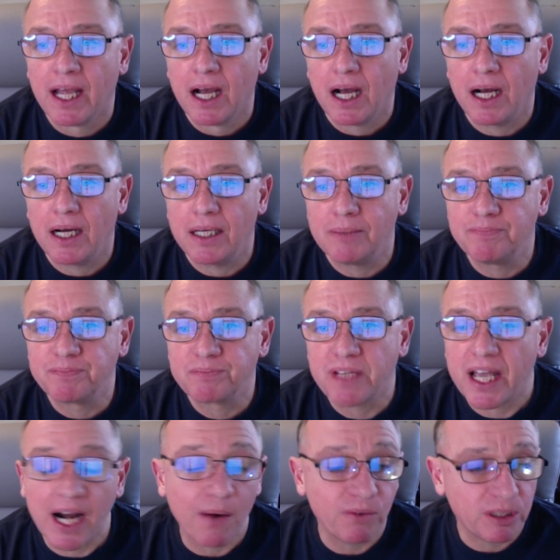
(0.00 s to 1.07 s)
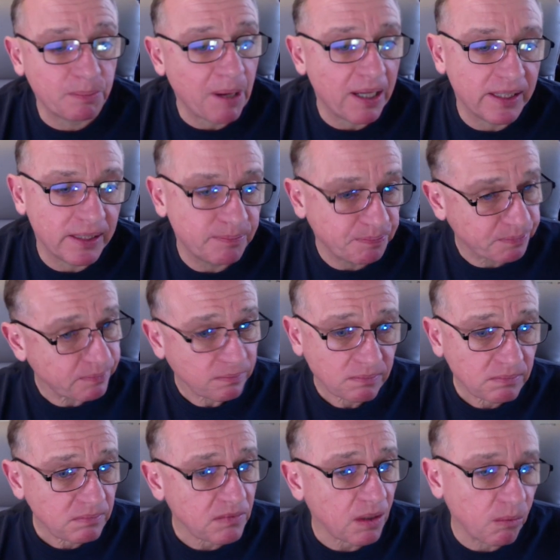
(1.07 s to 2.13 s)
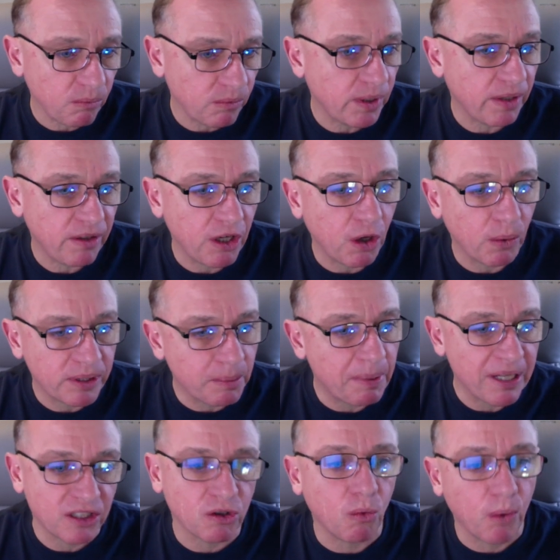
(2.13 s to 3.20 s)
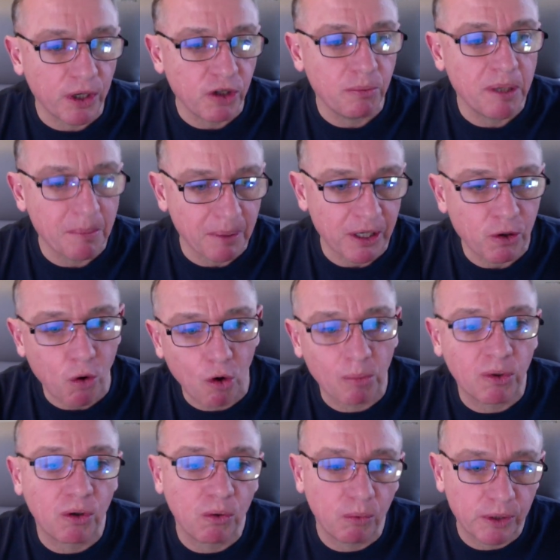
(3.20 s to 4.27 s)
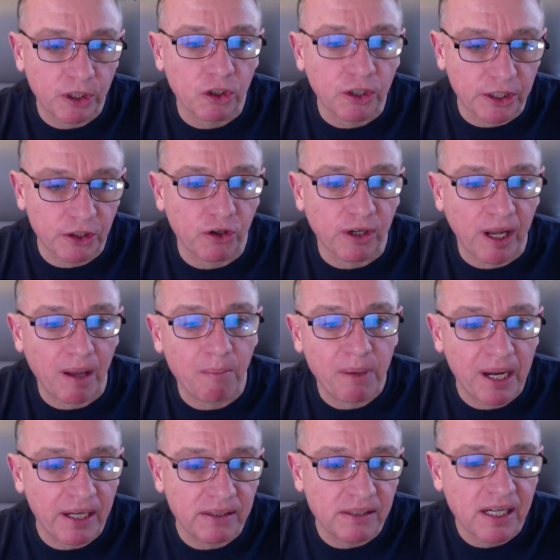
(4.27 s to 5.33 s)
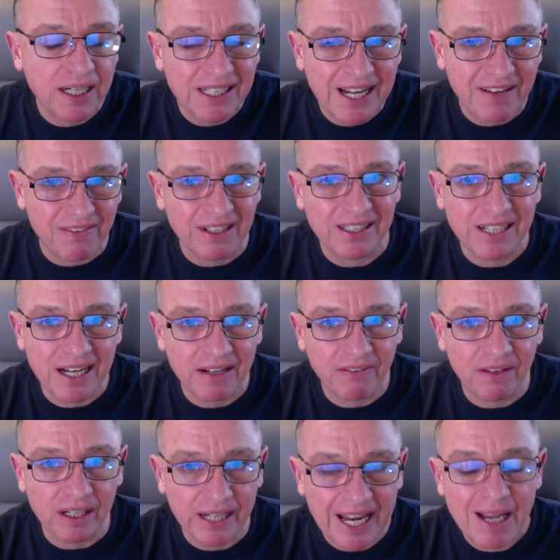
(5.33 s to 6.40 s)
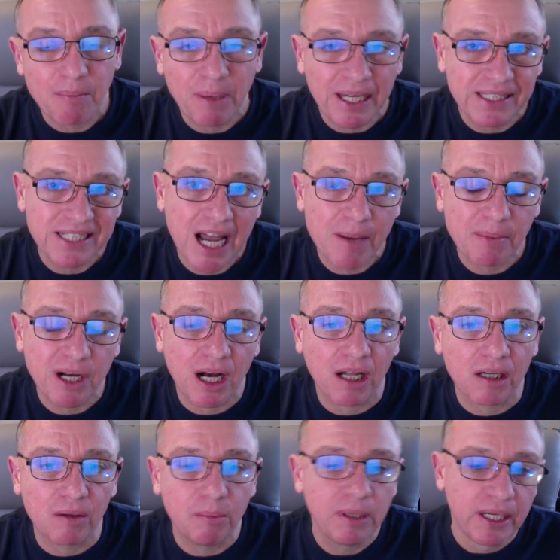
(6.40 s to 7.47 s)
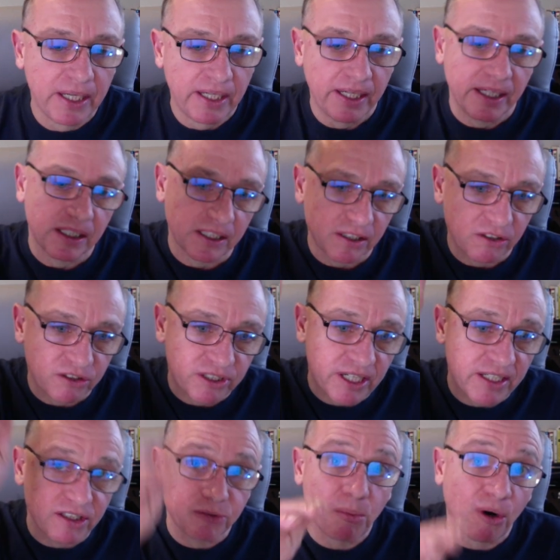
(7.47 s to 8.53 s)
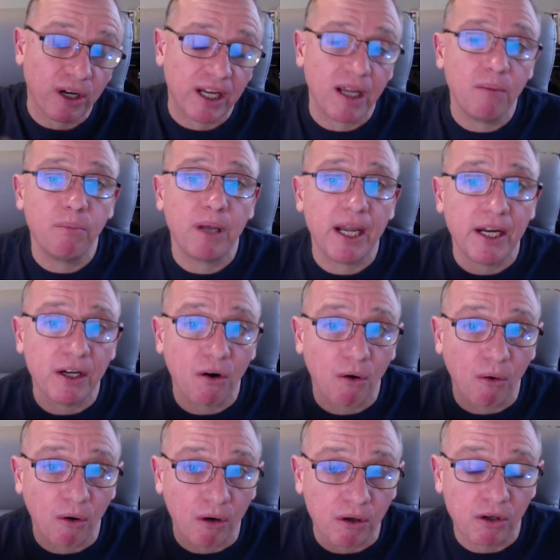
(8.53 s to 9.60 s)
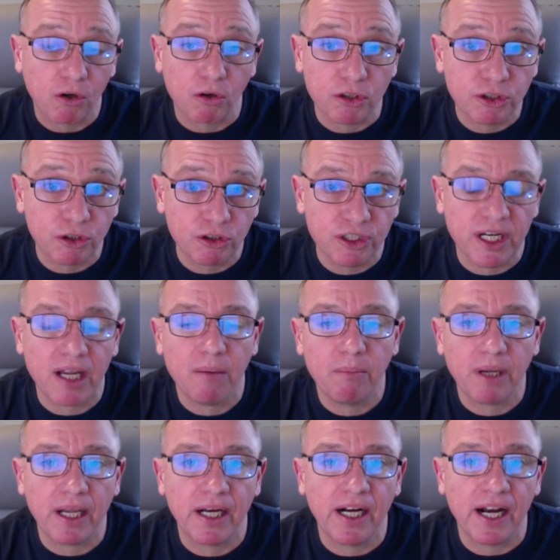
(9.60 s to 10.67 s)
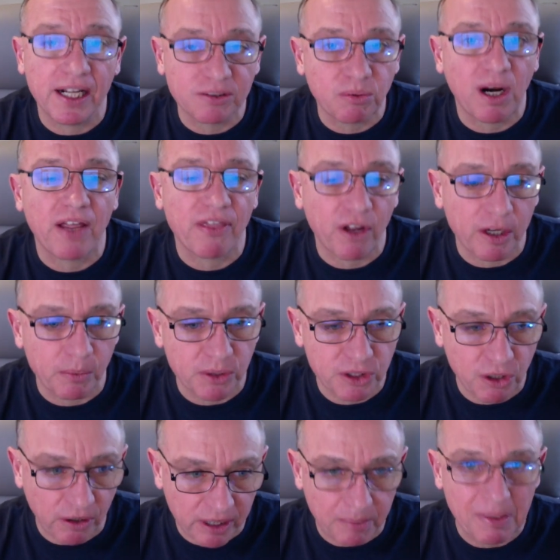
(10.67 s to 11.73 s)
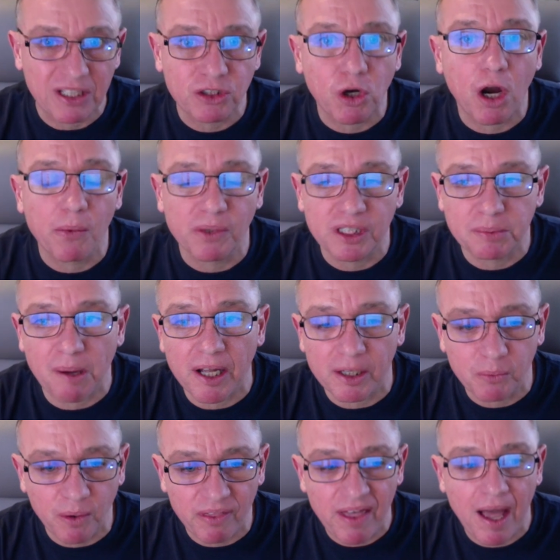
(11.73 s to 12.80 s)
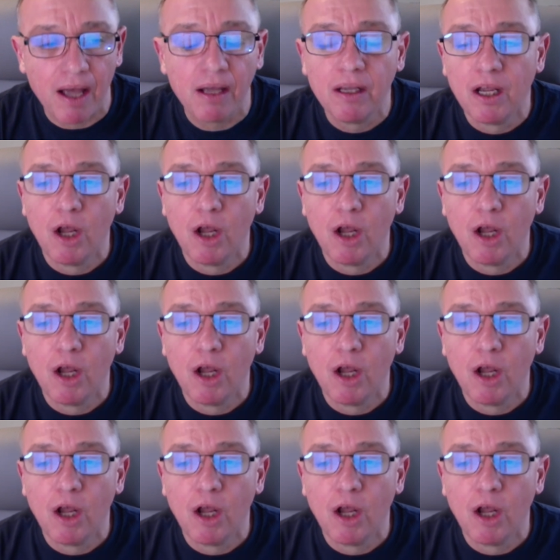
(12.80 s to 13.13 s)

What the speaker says: And I responded with, it depends on what you mean by normal. When you look at your campaign in the campaign type column, it'll either say smart campaign or search campaign, and that's what I thought he was talking about. So I responded with that.